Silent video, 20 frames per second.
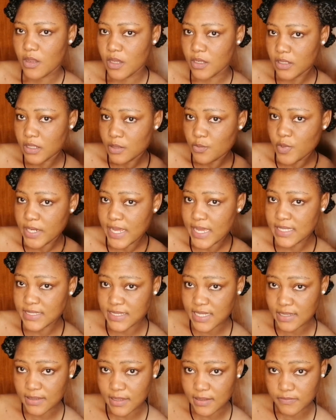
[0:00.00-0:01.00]
And then when I
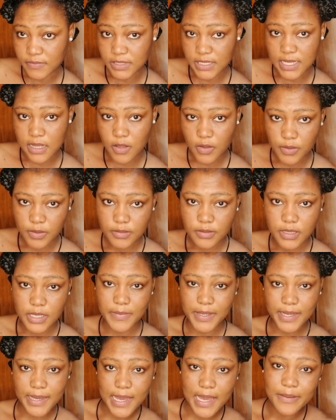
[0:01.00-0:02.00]
take them down,
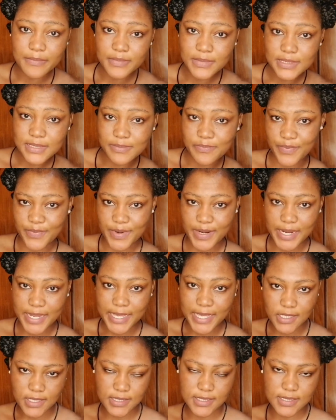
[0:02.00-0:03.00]
it becomes
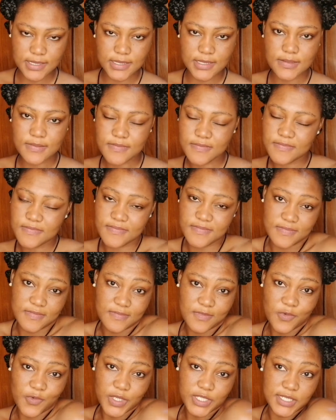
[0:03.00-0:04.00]
braids,
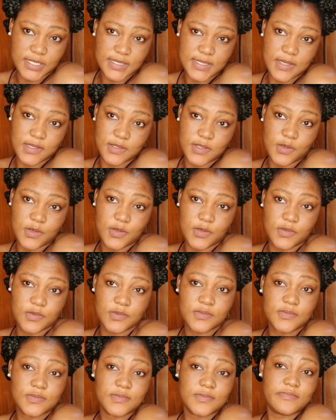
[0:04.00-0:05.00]
which is also cool.
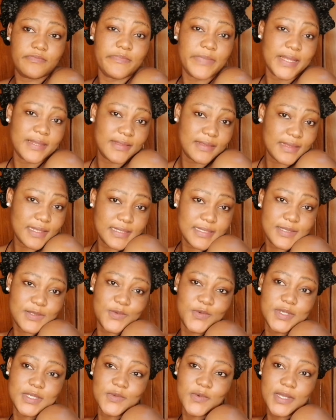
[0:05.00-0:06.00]
But
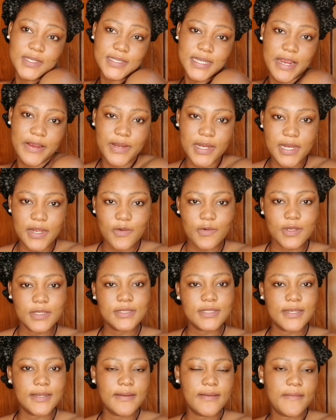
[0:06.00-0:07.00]
this was what I really
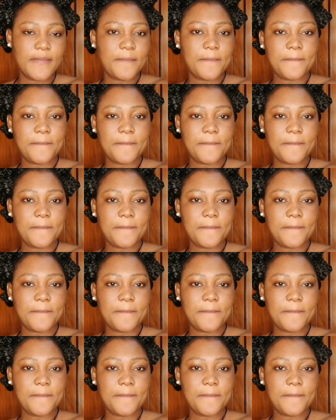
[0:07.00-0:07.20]
wanted.